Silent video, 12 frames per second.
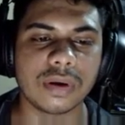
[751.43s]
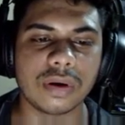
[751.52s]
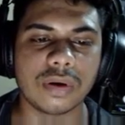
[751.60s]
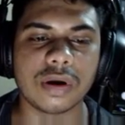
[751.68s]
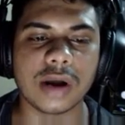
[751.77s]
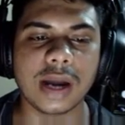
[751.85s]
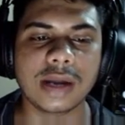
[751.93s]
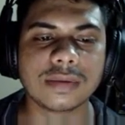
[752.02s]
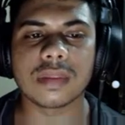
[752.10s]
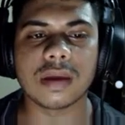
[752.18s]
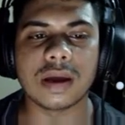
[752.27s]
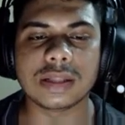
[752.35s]
Alright,
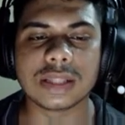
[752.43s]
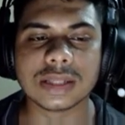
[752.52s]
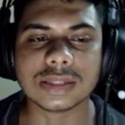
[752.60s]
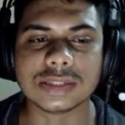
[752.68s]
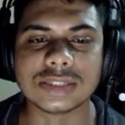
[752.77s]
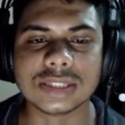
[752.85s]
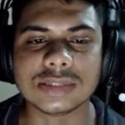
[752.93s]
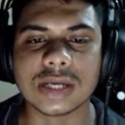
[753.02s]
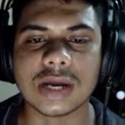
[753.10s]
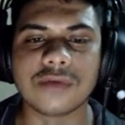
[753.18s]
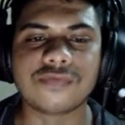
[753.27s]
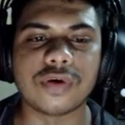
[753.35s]
I think this is
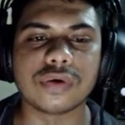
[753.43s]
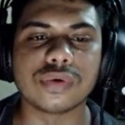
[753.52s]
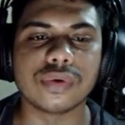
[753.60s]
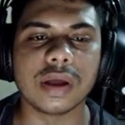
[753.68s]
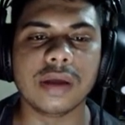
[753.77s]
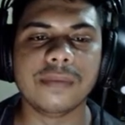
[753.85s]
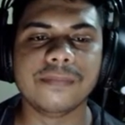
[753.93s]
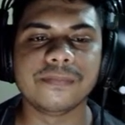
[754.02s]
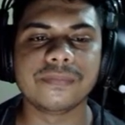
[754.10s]
enough for today,